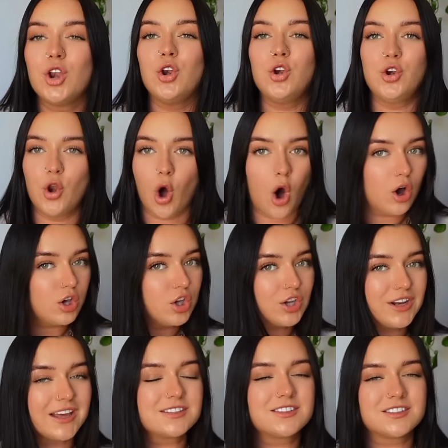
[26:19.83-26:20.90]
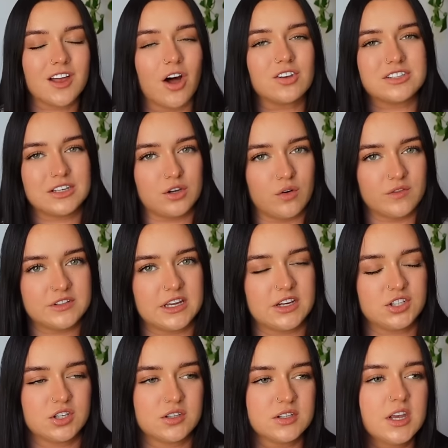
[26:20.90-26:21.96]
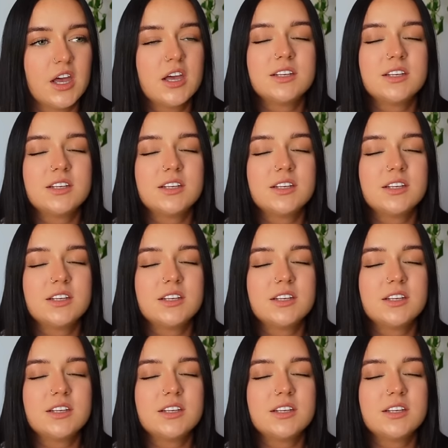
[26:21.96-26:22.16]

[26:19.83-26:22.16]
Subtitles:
not good at starting conversations.